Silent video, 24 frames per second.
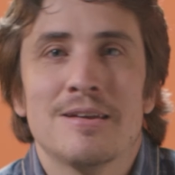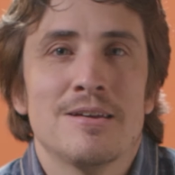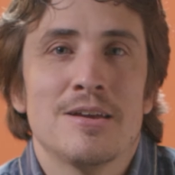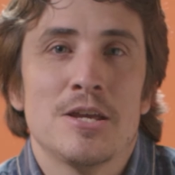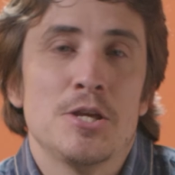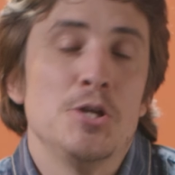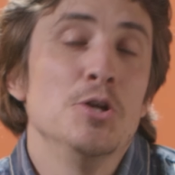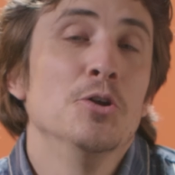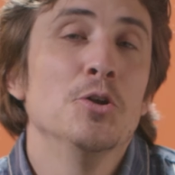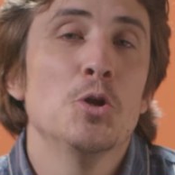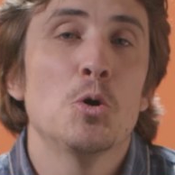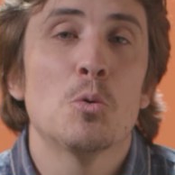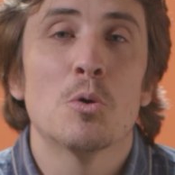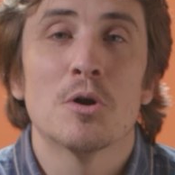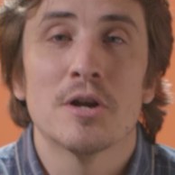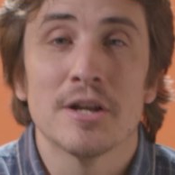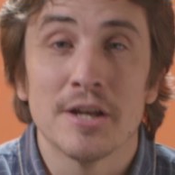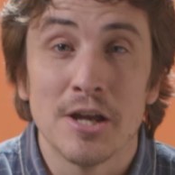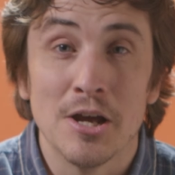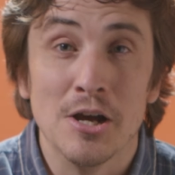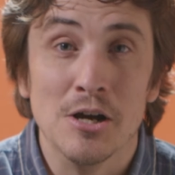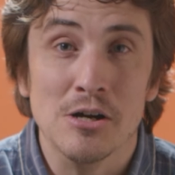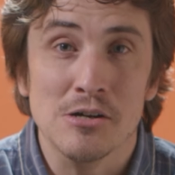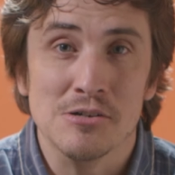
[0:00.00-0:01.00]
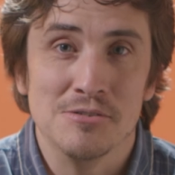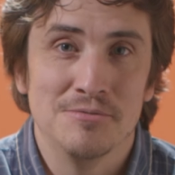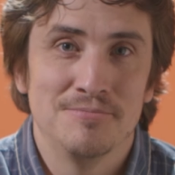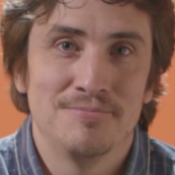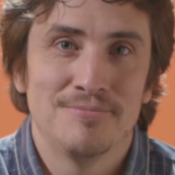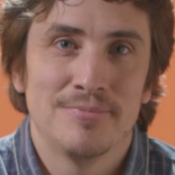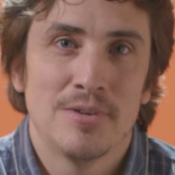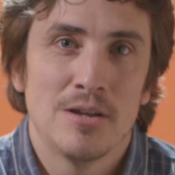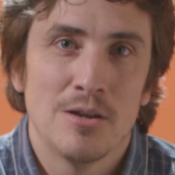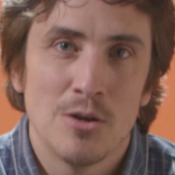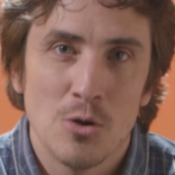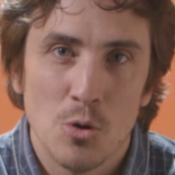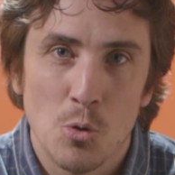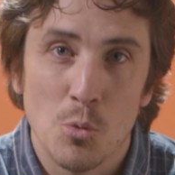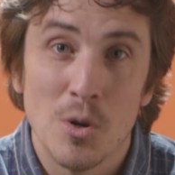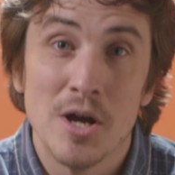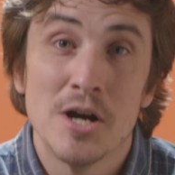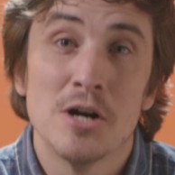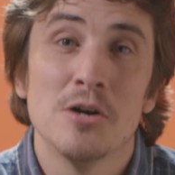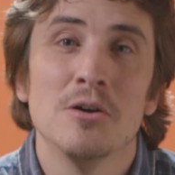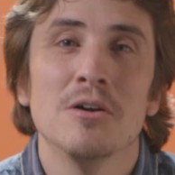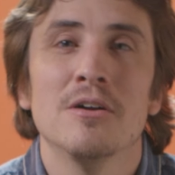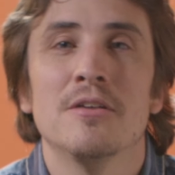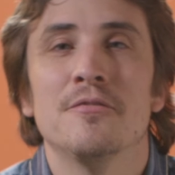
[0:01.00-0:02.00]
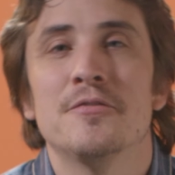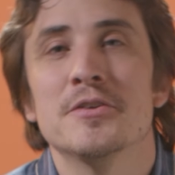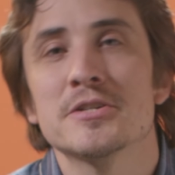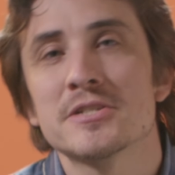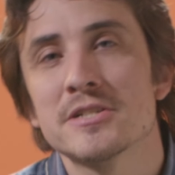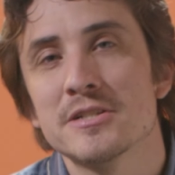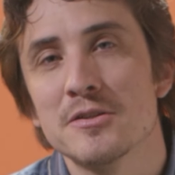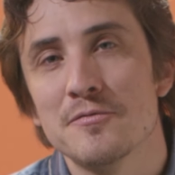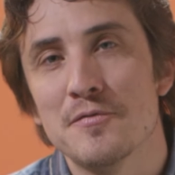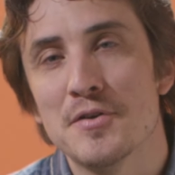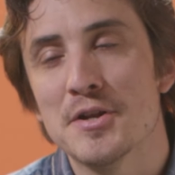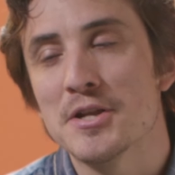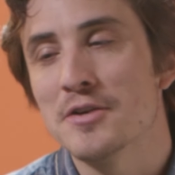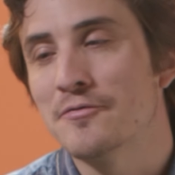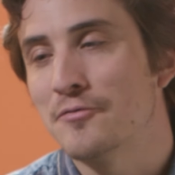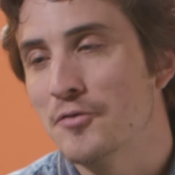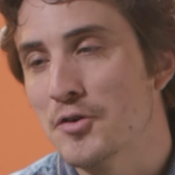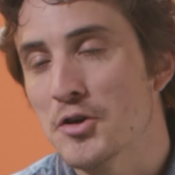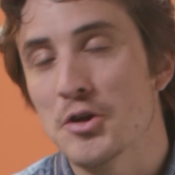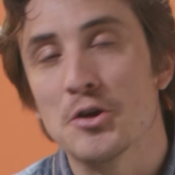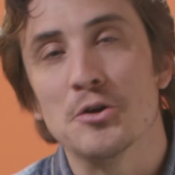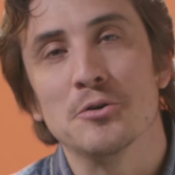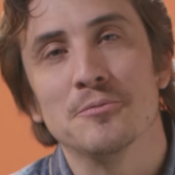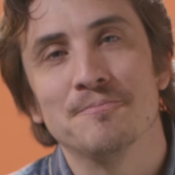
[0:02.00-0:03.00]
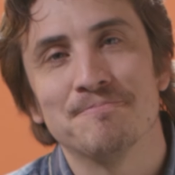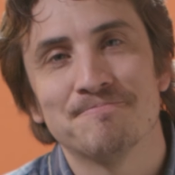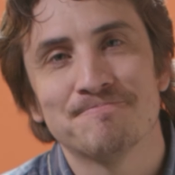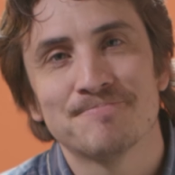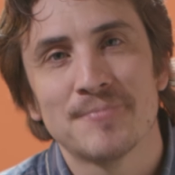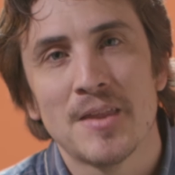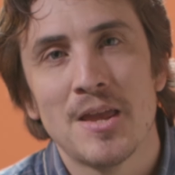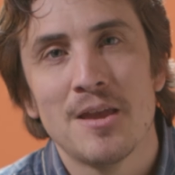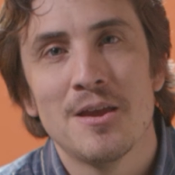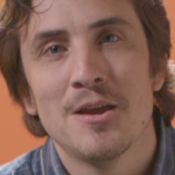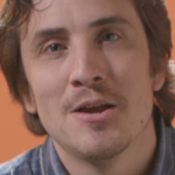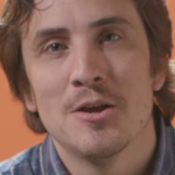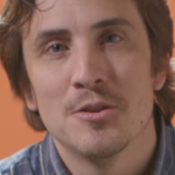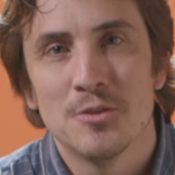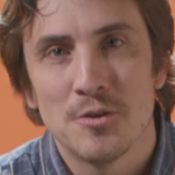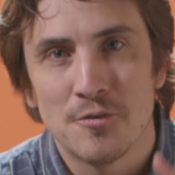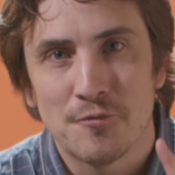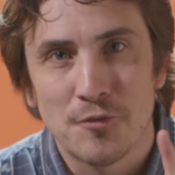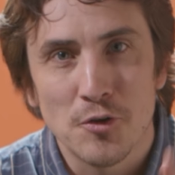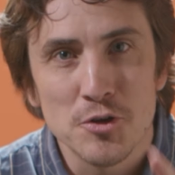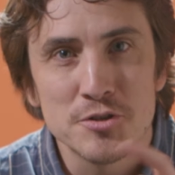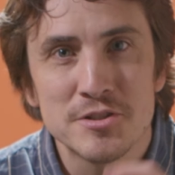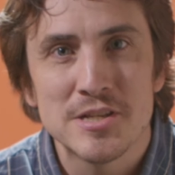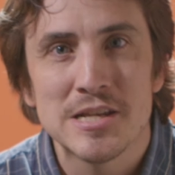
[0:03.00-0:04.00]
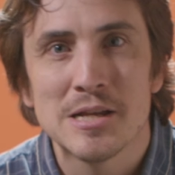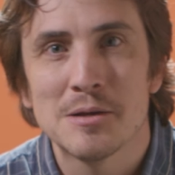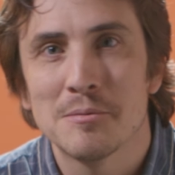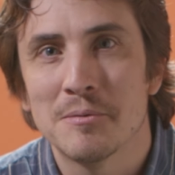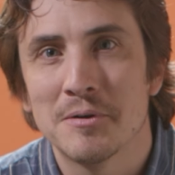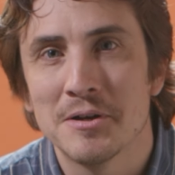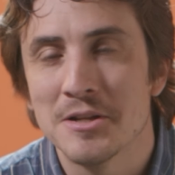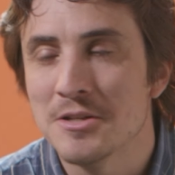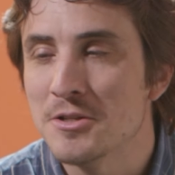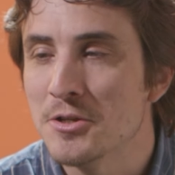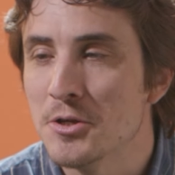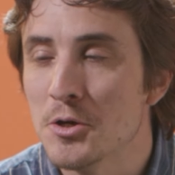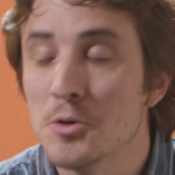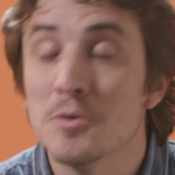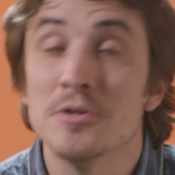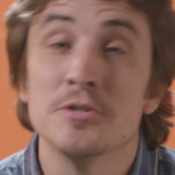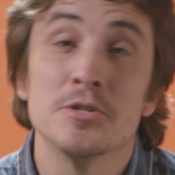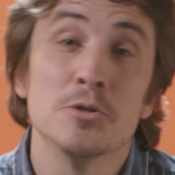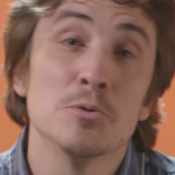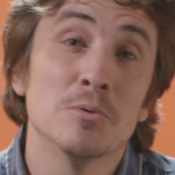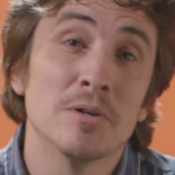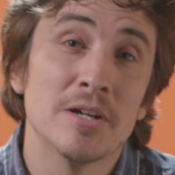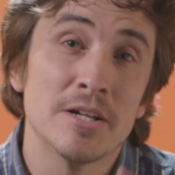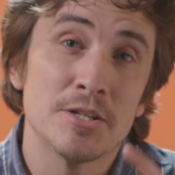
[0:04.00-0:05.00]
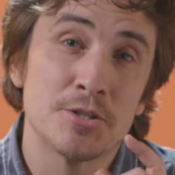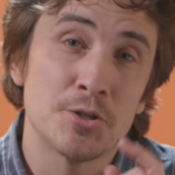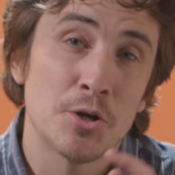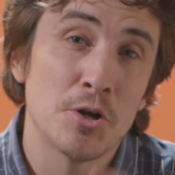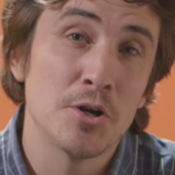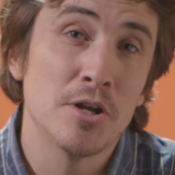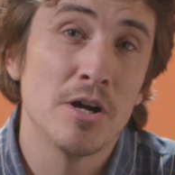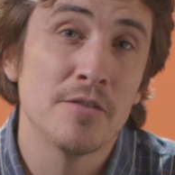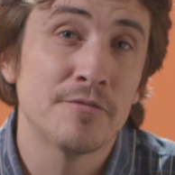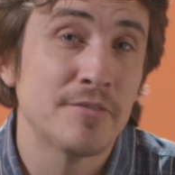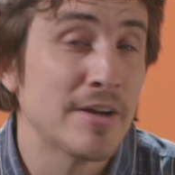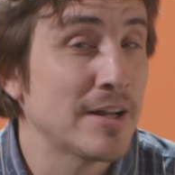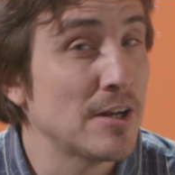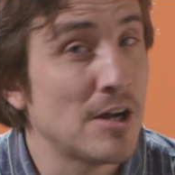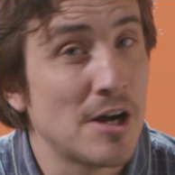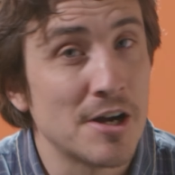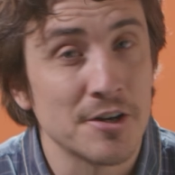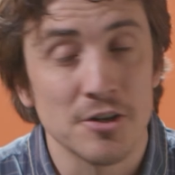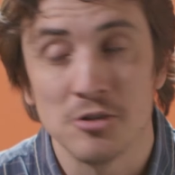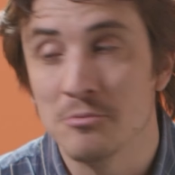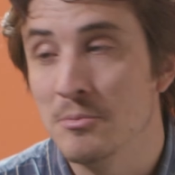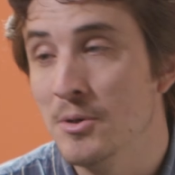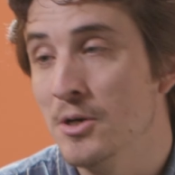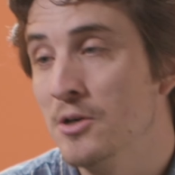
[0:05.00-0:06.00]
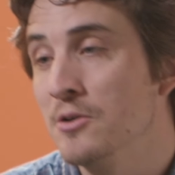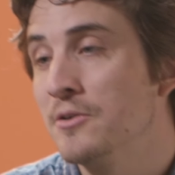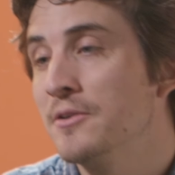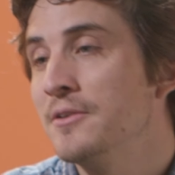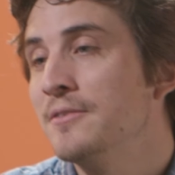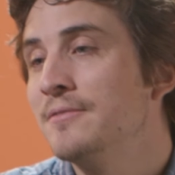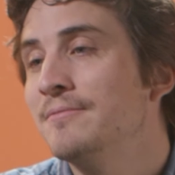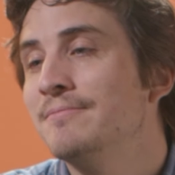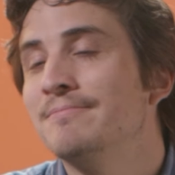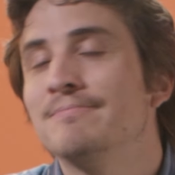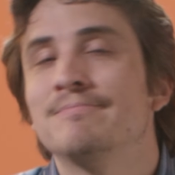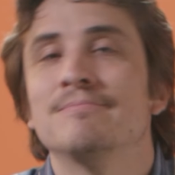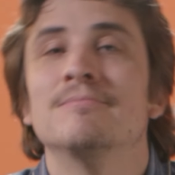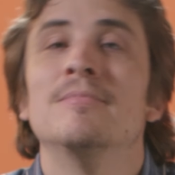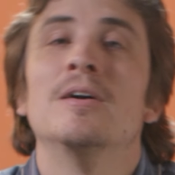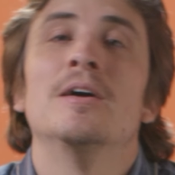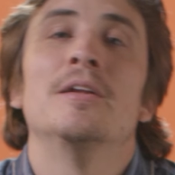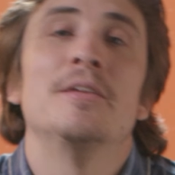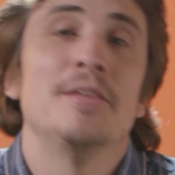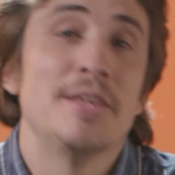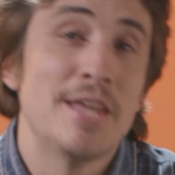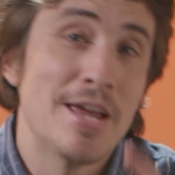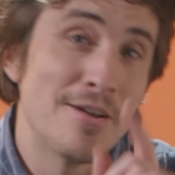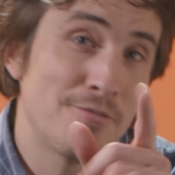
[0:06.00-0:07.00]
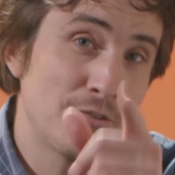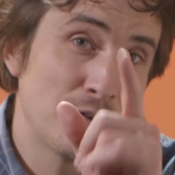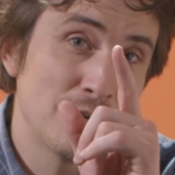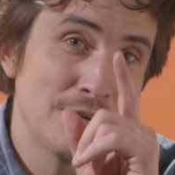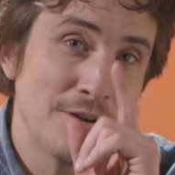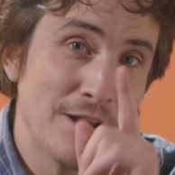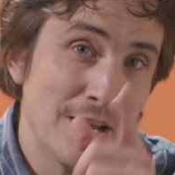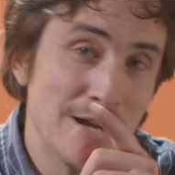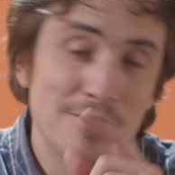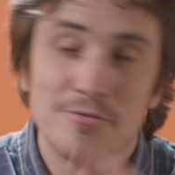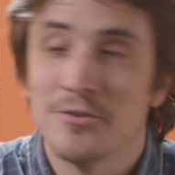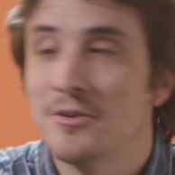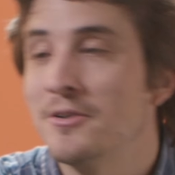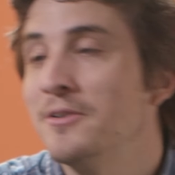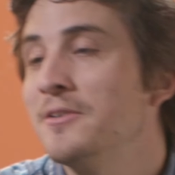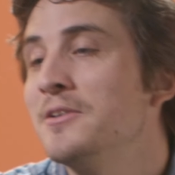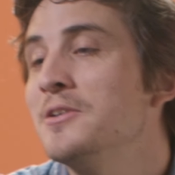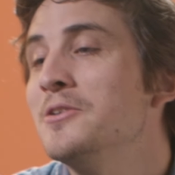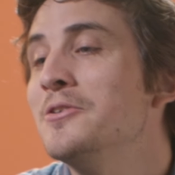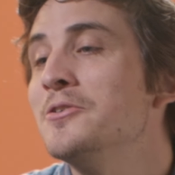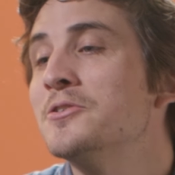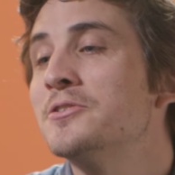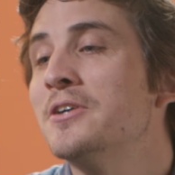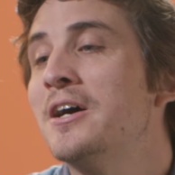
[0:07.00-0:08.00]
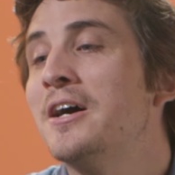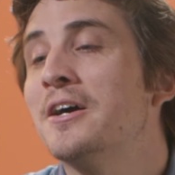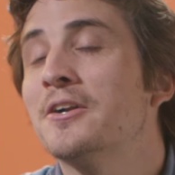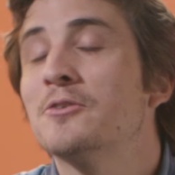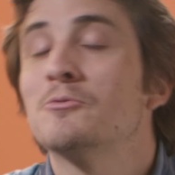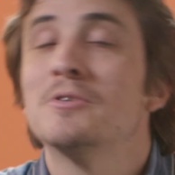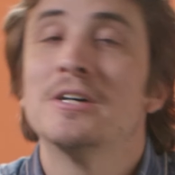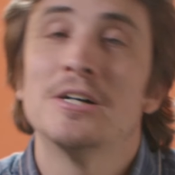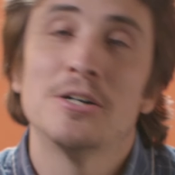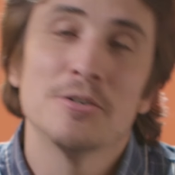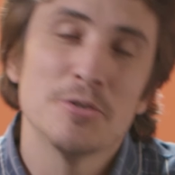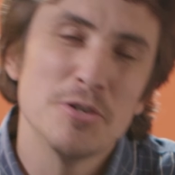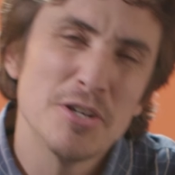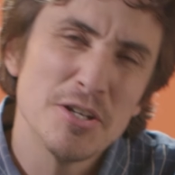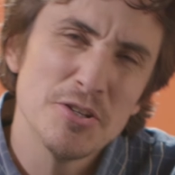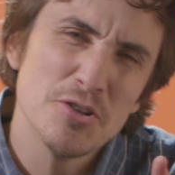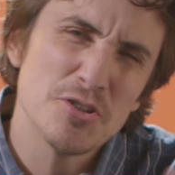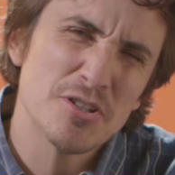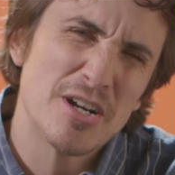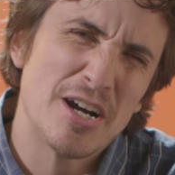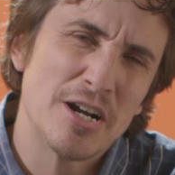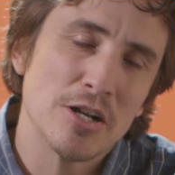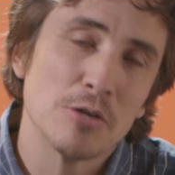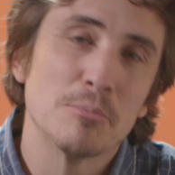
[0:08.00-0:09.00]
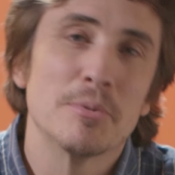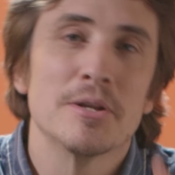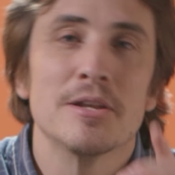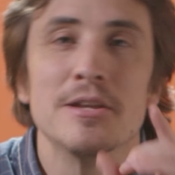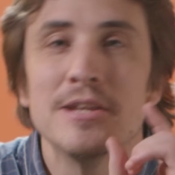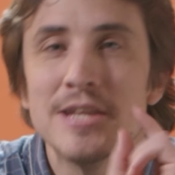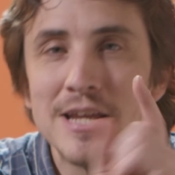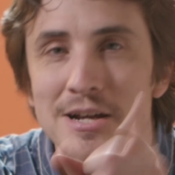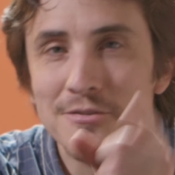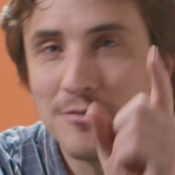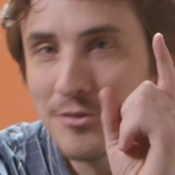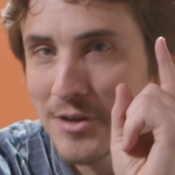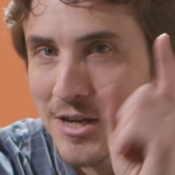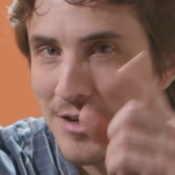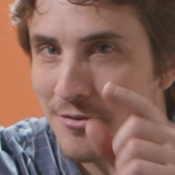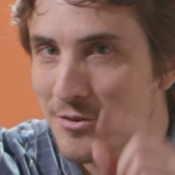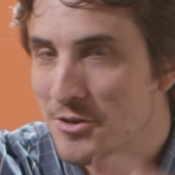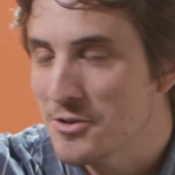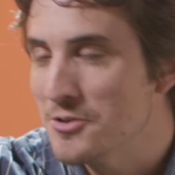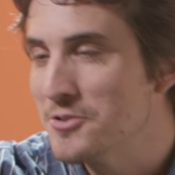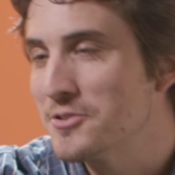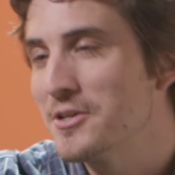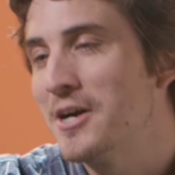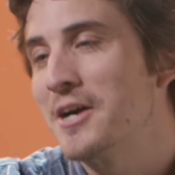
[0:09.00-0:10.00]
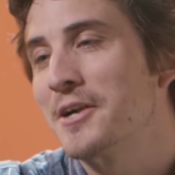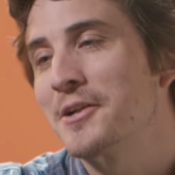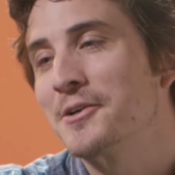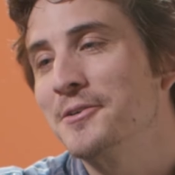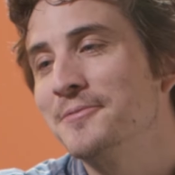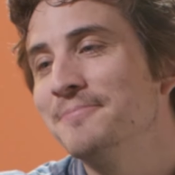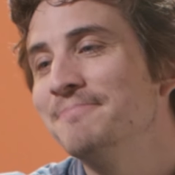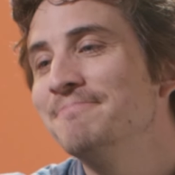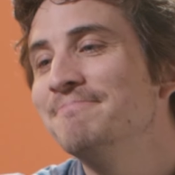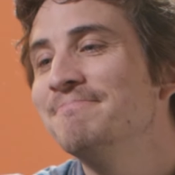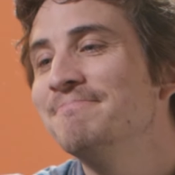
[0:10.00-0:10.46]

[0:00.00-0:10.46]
You don't know where to go. Well, this is the video for you. The first thing you want to do is you want to turn off that auto mode. Never ever use auto. Well, you can use auto, but never ever use auto.